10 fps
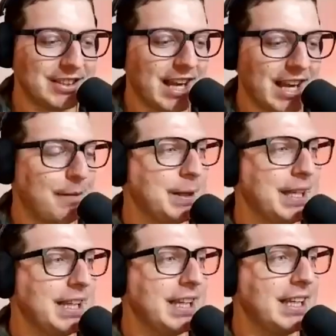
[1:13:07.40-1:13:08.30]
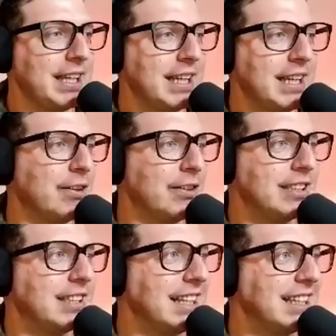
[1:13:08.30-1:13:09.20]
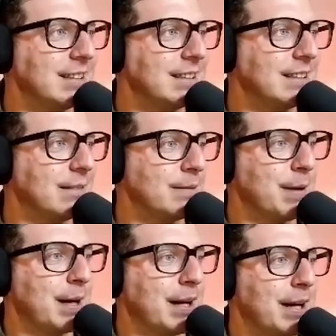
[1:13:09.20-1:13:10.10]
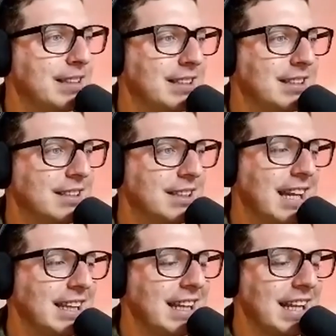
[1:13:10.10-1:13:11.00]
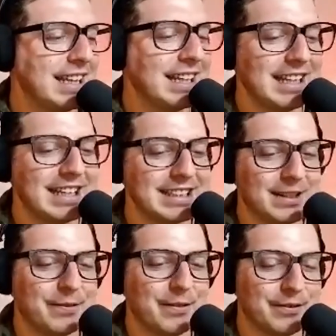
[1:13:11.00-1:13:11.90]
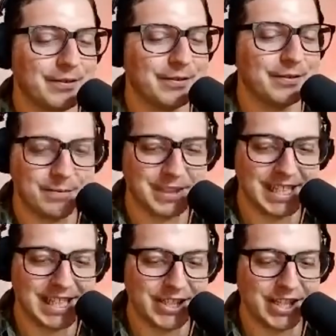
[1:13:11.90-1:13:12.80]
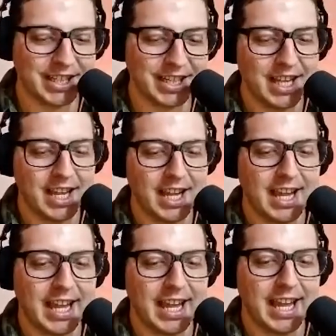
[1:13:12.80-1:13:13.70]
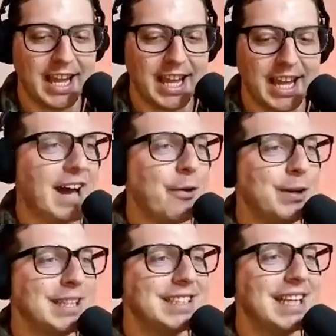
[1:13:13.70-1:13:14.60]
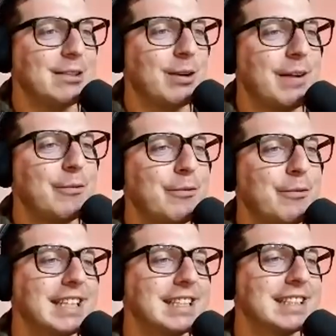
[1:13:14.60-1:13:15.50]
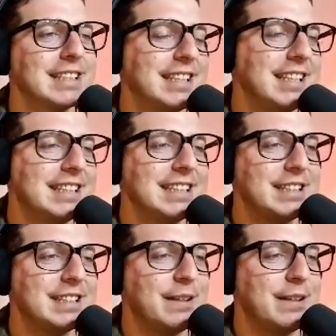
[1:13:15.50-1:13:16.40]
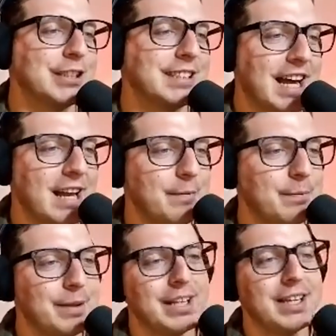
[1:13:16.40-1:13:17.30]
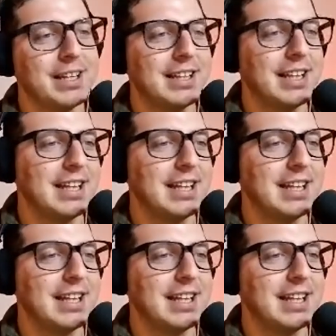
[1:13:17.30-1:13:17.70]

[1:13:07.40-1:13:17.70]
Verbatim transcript: I'll be sharing all the things that we talk about in, in in in the links of of this conversation. And uh, I always say to every guest, this is the first time that